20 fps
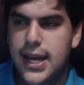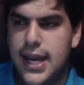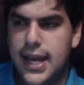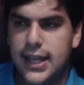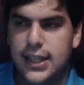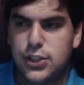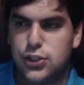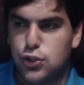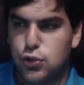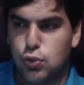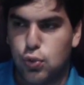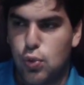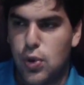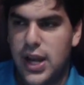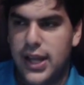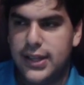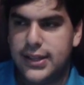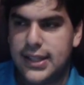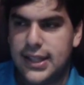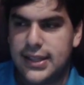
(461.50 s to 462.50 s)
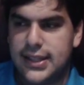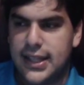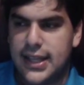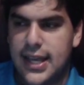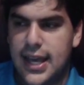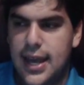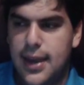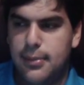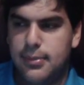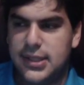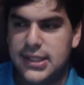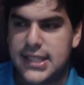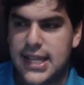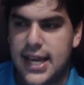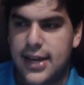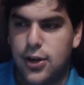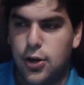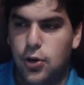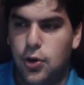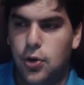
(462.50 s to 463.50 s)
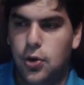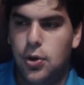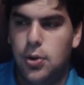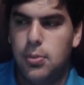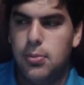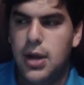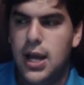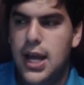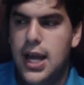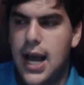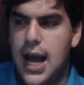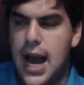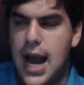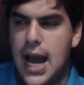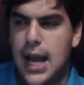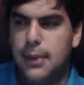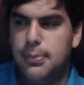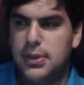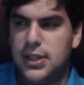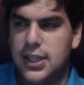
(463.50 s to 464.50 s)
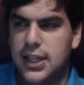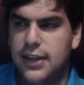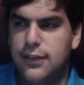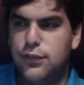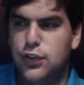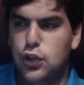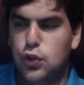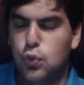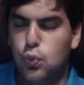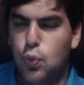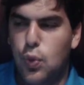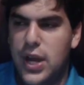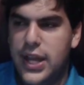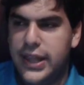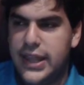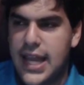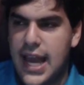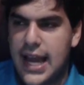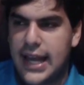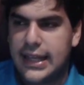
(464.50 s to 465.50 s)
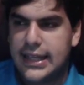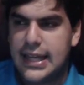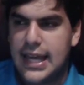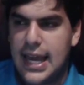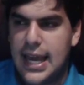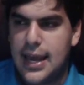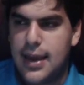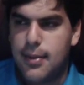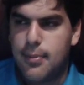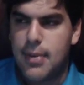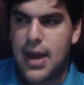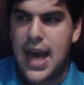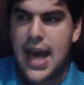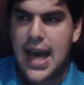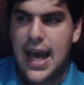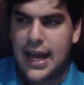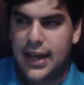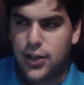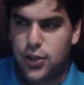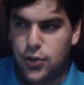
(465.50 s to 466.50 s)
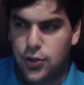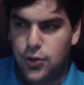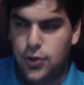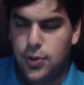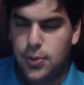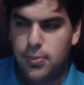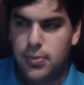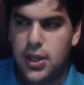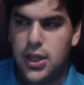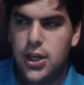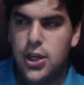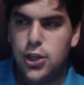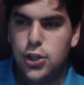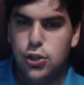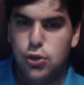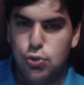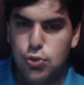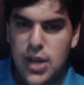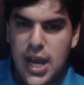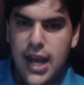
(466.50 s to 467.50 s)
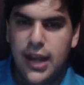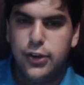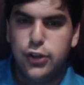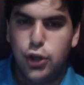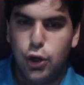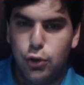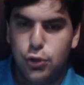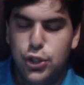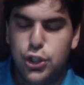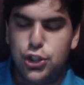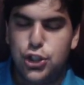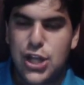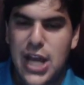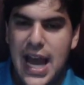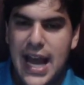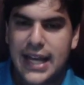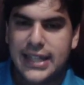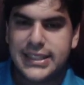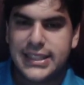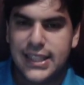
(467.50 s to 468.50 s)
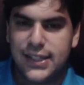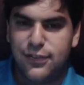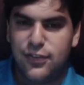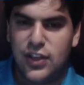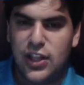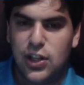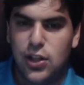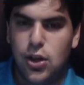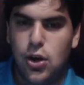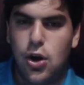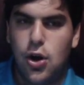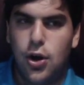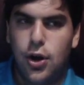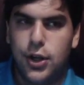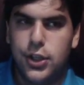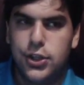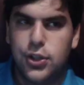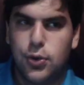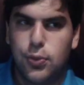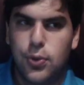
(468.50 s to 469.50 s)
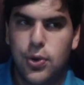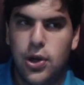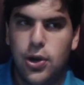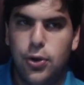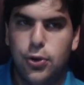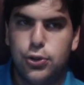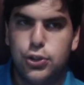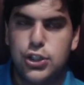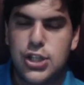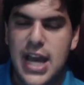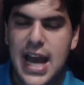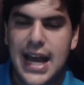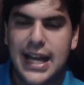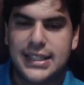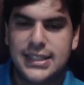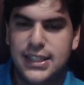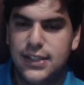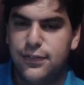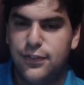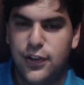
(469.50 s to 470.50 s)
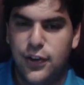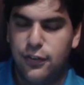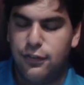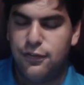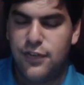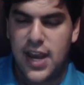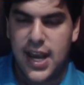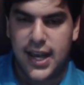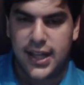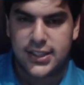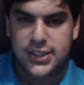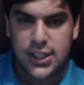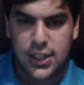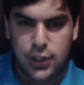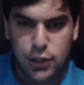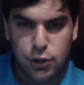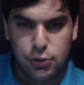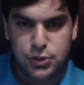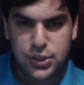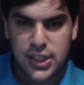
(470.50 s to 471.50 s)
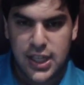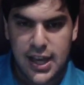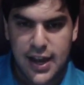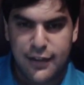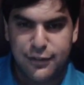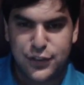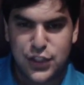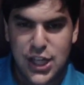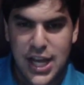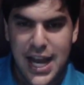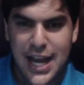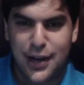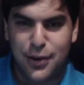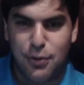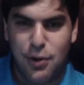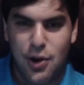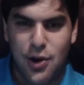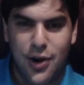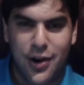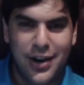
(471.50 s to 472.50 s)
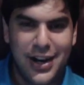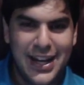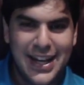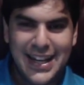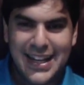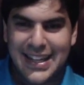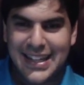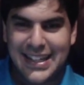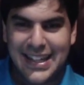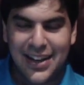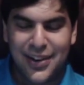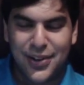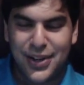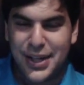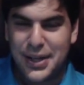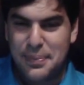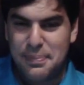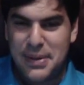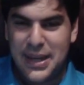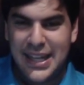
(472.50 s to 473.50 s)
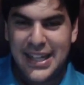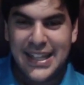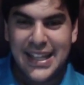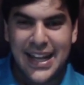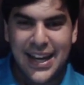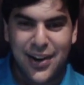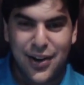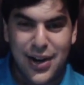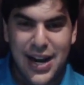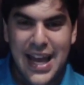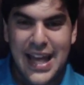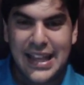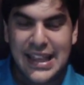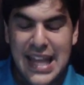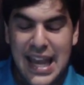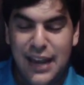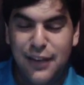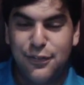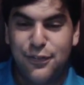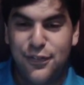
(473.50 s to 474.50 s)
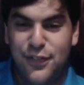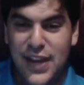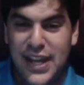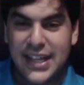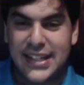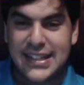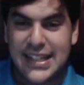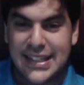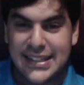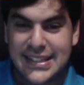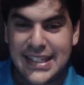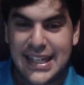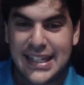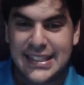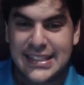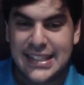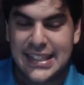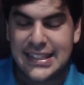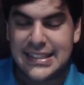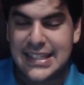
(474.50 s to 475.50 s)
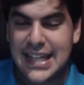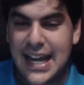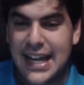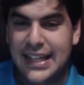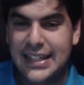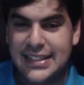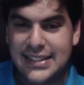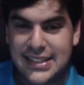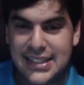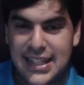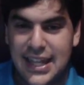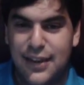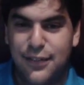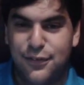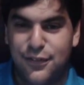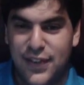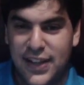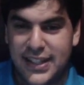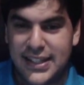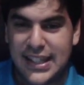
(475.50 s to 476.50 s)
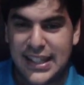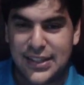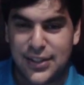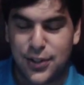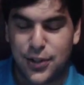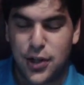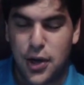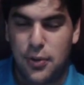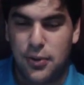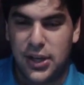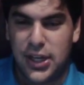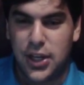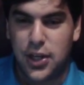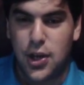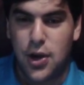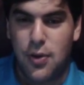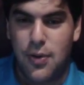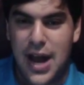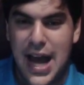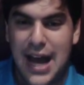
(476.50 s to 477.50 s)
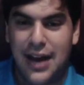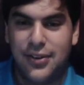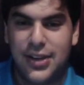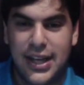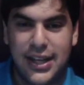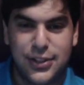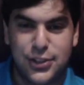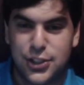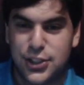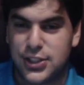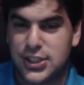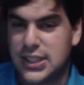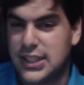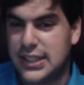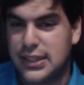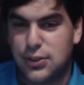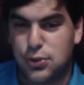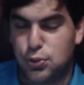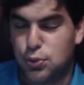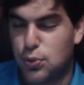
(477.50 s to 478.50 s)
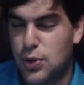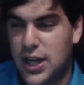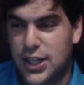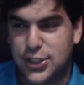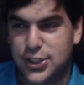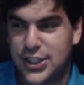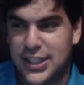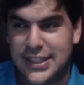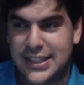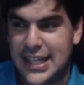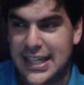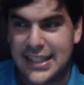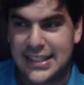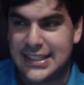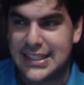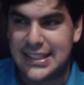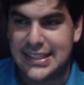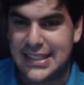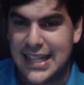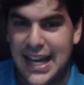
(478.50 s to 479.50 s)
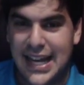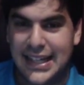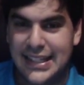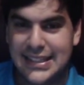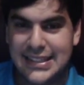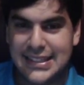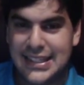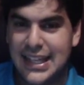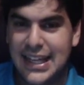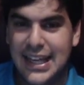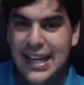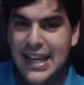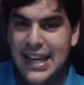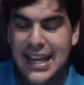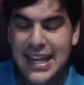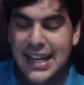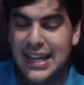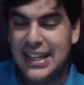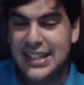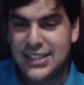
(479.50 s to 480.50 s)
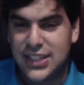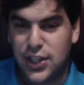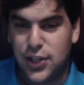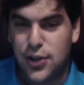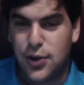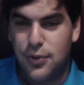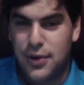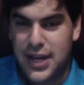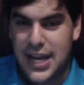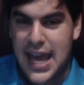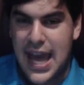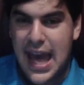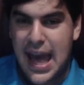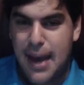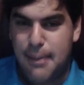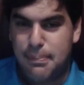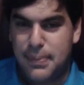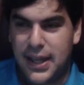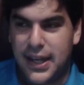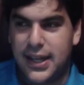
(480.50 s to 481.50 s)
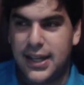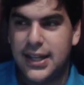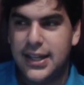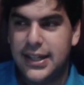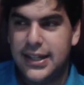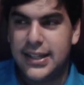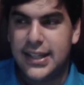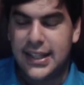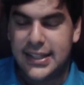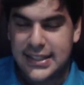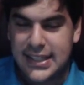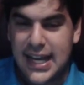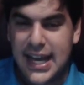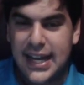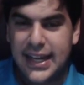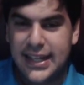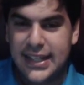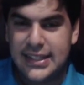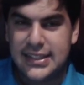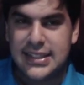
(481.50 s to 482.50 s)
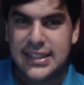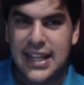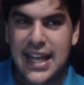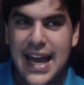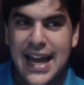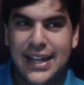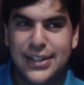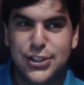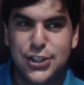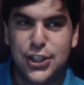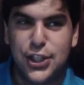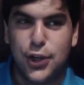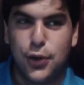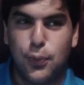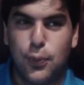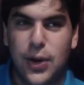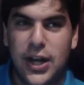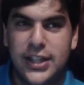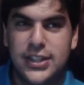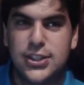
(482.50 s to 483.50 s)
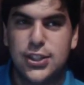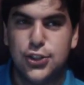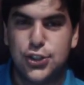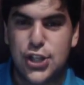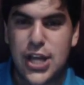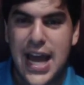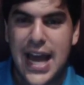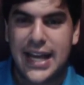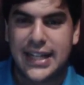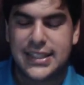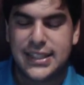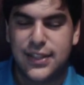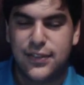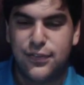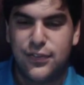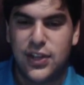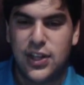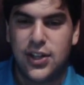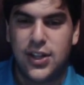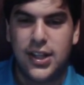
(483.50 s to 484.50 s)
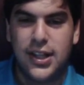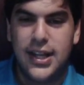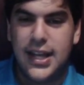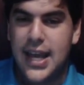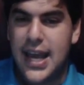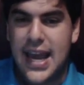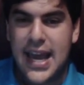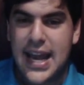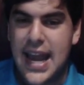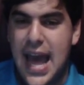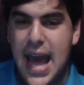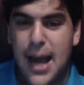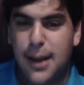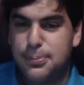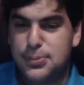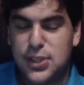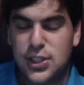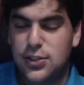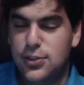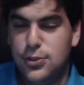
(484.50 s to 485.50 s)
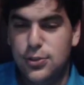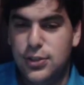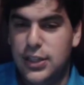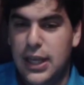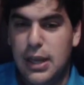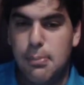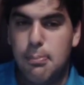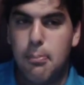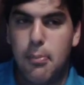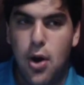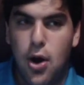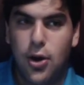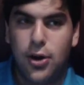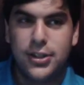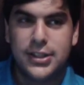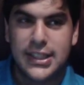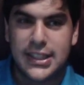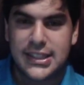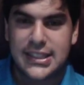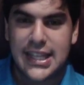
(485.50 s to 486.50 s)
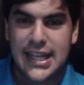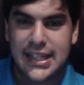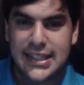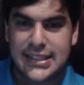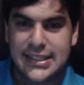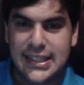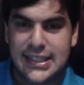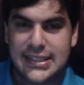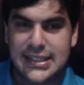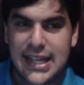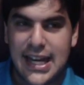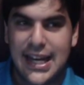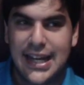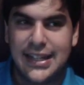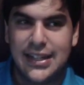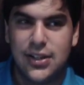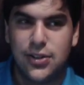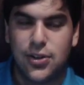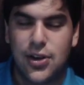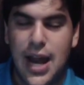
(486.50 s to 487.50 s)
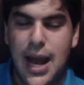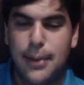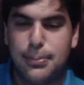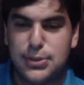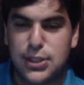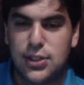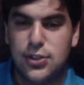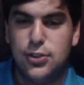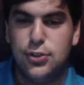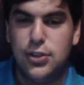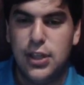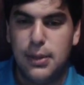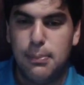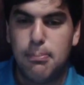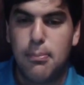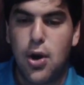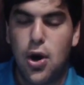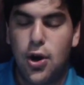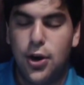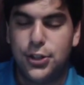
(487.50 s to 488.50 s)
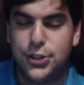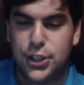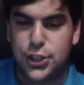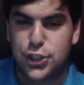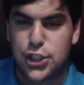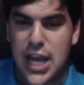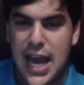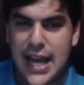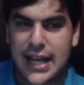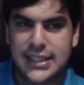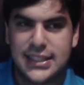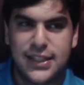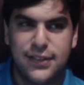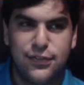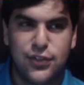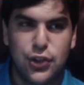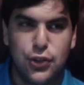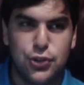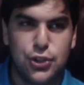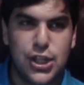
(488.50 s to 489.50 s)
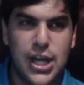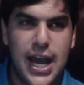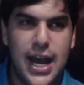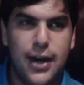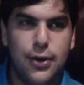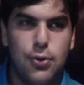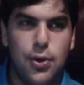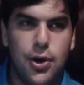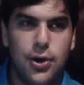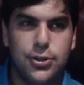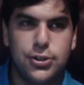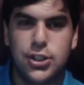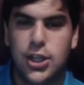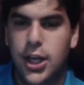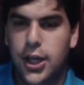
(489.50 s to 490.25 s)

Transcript: It's great that the game is at home. I believe you win that game at home. You then go to Jacksonville on the road. Jacksonville fans and UCF Jaguar, they're going to be there. And they think that Tennessee Titans, they think that they're going to go out and just crush the Tennessee Titans. It isn't going to happen. The Titans last year went to Jacksonville and absolutely mauled the Tennessee Titans, or absolutely mauled the Jacksonville Jaguars.